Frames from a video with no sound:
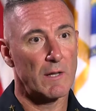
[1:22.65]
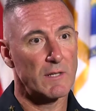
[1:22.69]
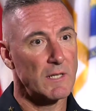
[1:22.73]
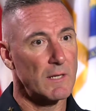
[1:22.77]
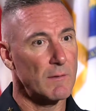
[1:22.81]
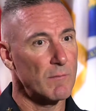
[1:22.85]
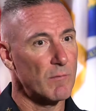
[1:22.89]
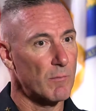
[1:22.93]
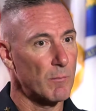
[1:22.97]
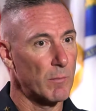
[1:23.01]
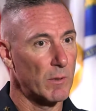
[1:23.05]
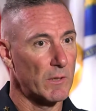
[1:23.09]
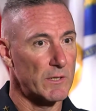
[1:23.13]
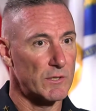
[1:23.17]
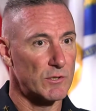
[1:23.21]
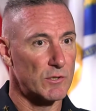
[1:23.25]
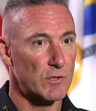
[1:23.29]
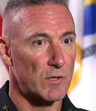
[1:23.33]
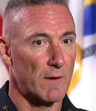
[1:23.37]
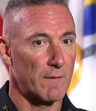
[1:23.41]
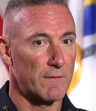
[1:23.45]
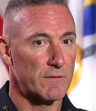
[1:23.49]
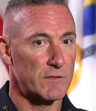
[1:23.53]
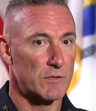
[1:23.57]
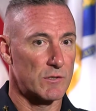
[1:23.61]
of times police
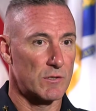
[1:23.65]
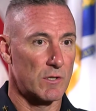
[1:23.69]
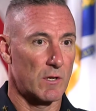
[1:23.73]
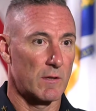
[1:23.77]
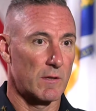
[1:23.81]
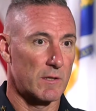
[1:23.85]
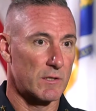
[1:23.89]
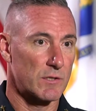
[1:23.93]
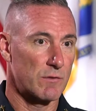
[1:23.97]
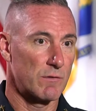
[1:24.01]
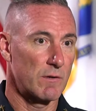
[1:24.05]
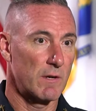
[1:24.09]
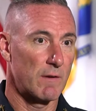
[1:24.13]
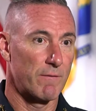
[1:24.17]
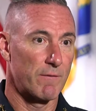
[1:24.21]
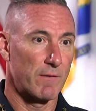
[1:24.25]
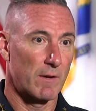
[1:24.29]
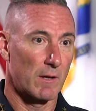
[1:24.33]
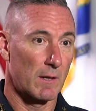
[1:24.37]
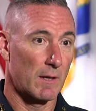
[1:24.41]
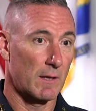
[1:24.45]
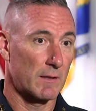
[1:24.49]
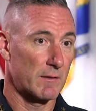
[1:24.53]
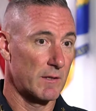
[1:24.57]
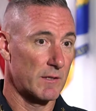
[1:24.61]
officers on the street feel
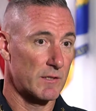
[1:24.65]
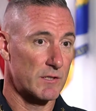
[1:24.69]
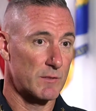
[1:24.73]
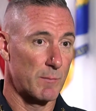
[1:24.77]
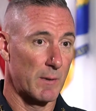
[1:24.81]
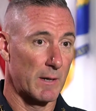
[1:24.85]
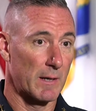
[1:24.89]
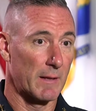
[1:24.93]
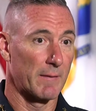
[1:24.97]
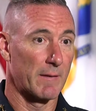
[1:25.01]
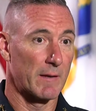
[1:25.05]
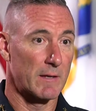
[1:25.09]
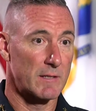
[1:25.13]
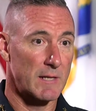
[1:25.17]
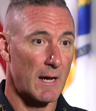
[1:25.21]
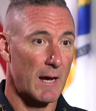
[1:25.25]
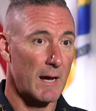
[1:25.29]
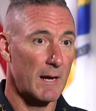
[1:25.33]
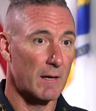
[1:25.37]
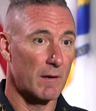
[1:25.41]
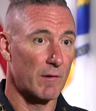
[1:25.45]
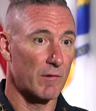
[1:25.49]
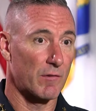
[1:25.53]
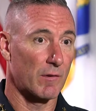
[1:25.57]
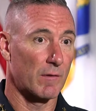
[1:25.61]
like they're spinning the
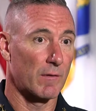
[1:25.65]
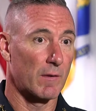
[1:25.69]
tires.